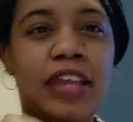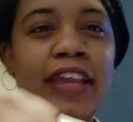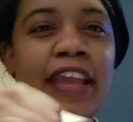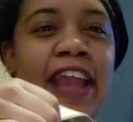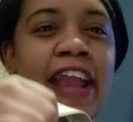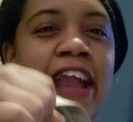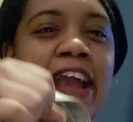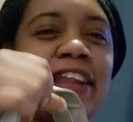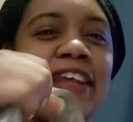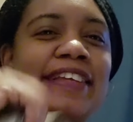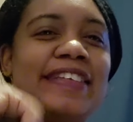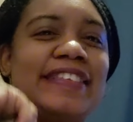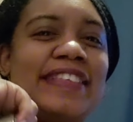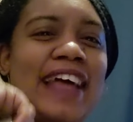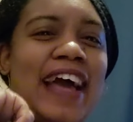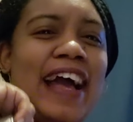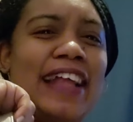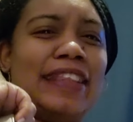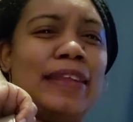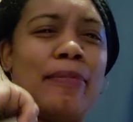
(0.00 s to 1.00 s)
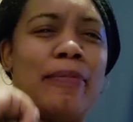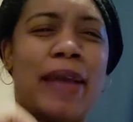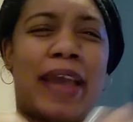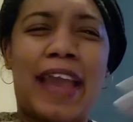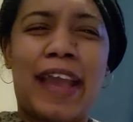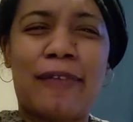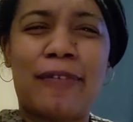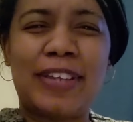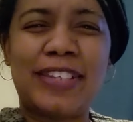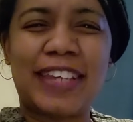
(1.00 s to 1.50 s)
carry it inside the
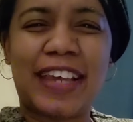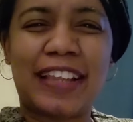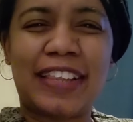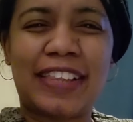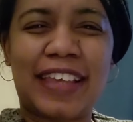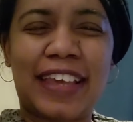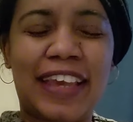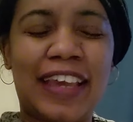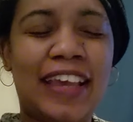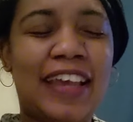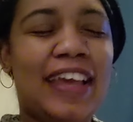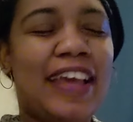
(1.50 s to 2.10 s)
bag? What y'all think?